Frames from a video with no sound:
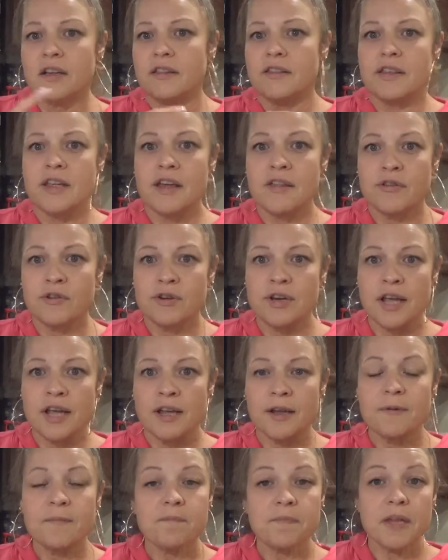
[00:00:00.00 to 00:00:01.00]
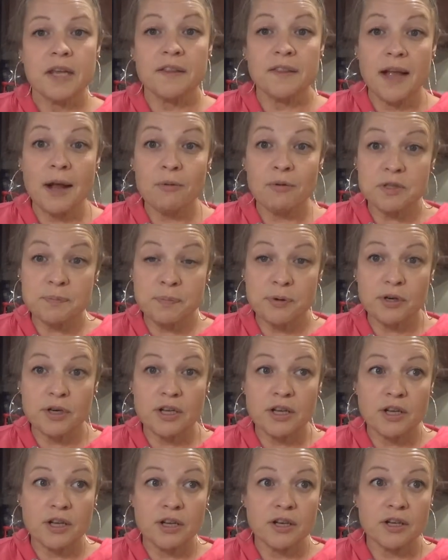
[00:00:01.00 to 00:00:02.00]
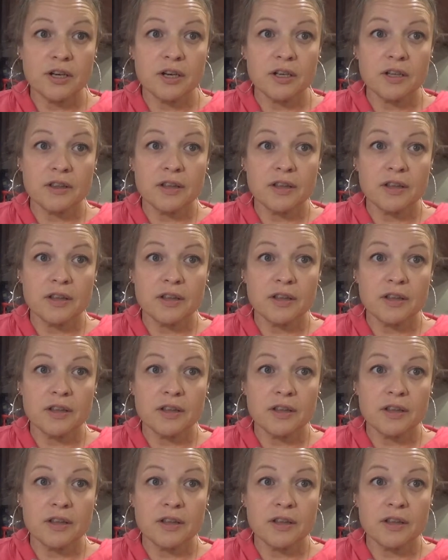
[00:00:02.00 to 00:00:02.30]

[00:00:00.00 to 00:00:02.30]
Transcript: the other day, and that was pretty good.